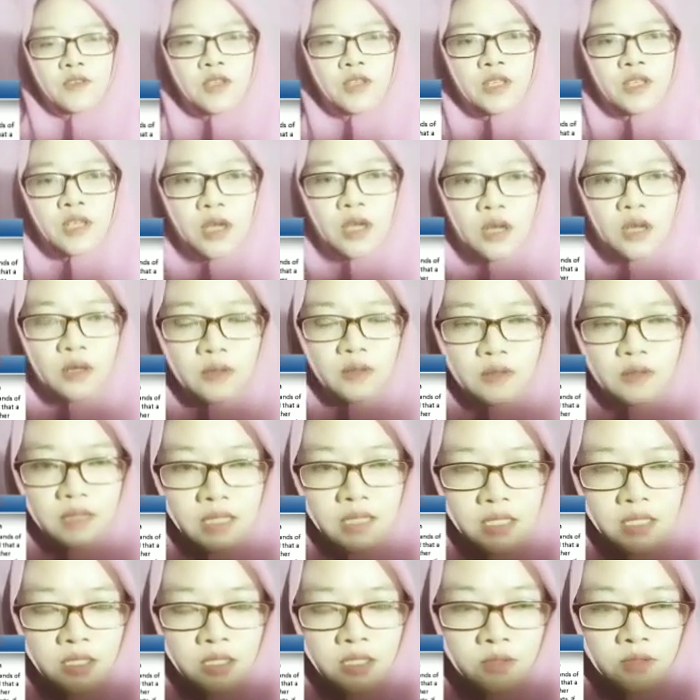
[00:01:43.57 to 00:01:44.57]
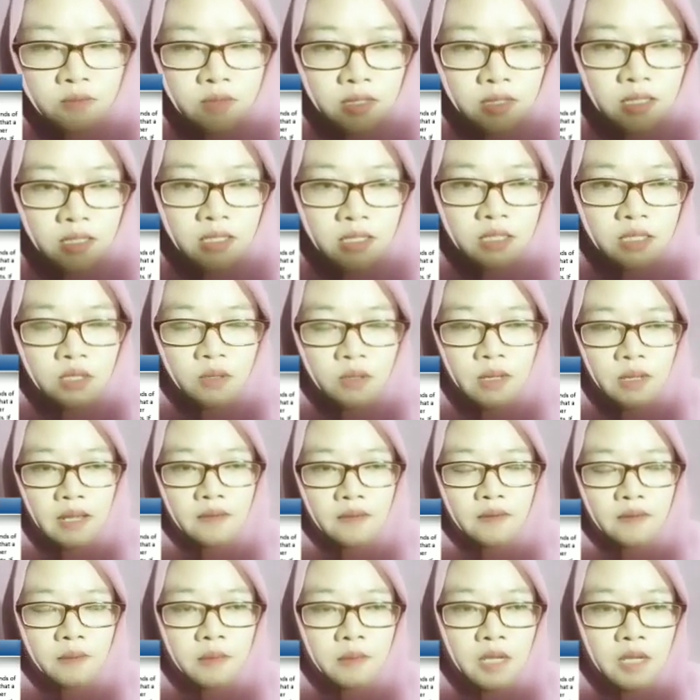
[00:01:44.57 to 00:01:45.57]
you know these words, you
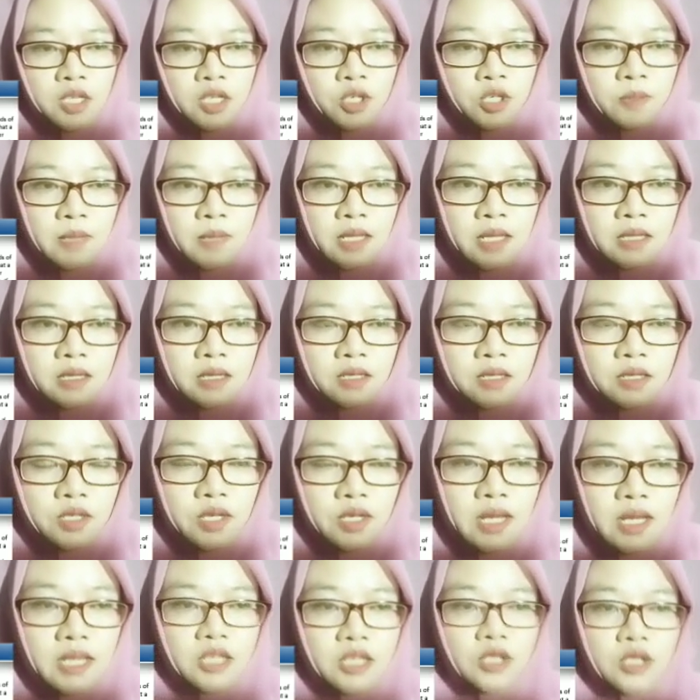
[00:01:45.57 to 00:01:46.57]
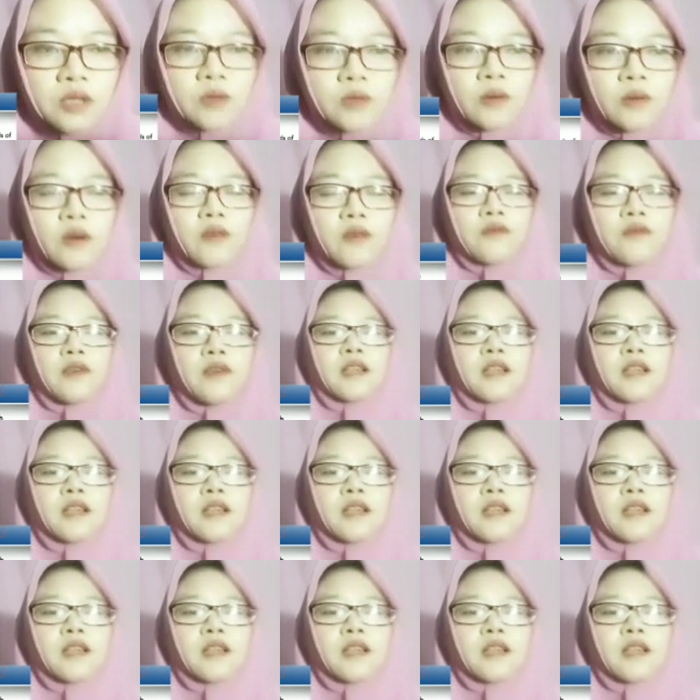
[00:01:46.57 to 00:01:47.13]
have a much better chance of